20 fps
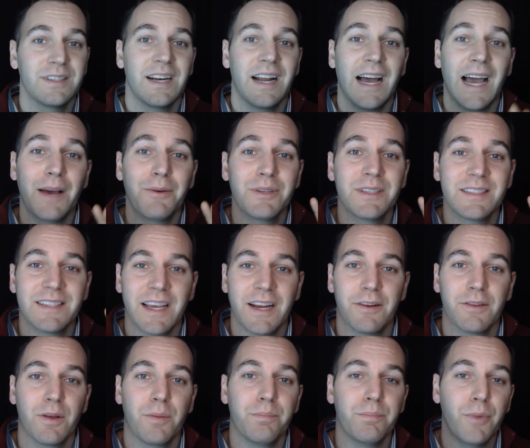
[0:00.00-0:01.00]
that I would say
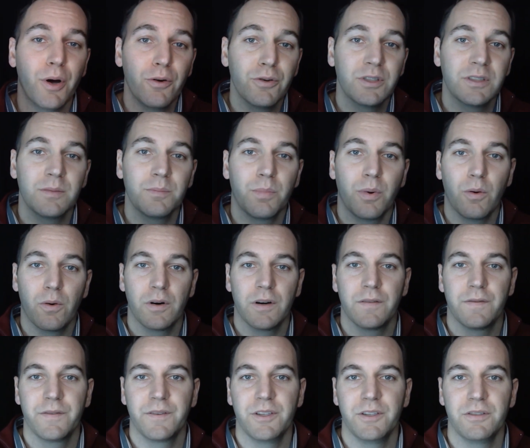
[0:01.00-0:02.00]
are the most
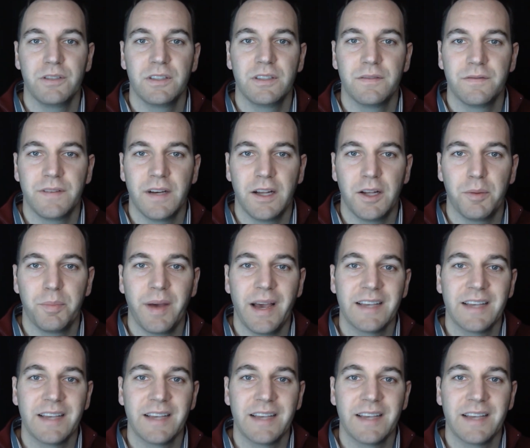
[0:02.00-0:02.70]
important for you to develop